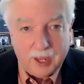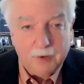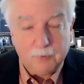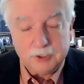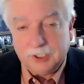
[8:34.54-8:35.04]

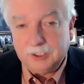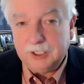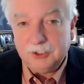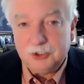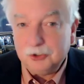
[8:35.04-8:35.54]
That one's
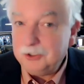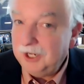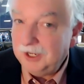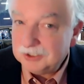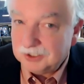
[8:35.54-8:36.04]
going to get your
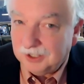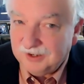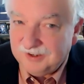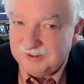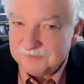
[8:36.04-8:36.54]
desk
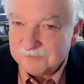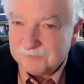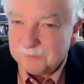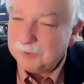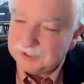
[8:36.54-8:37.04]
clean,
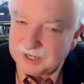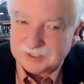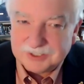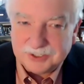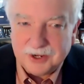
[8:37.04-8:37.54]
but
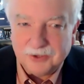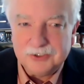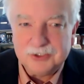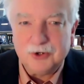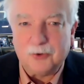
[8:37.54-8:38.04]
that's
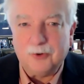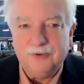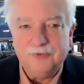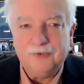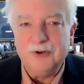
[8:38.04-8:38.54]
another
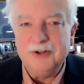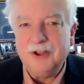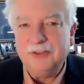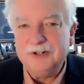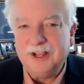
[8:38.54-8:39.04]
story for
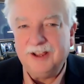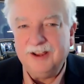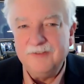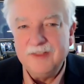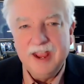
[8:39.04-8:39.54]
another
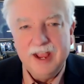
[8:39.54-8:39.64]
day.